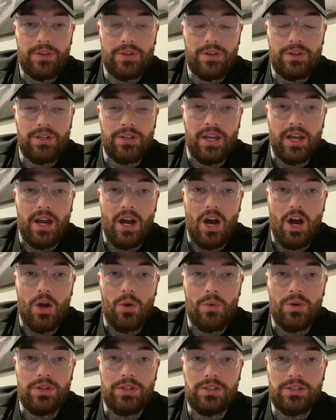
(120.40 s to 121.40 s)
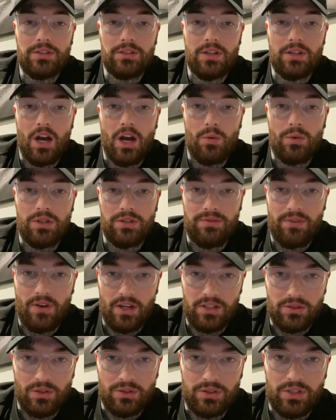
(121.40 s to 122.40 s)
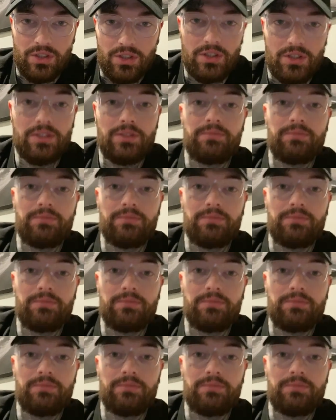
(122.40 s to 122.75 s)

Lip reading: yeah, I would advise not to.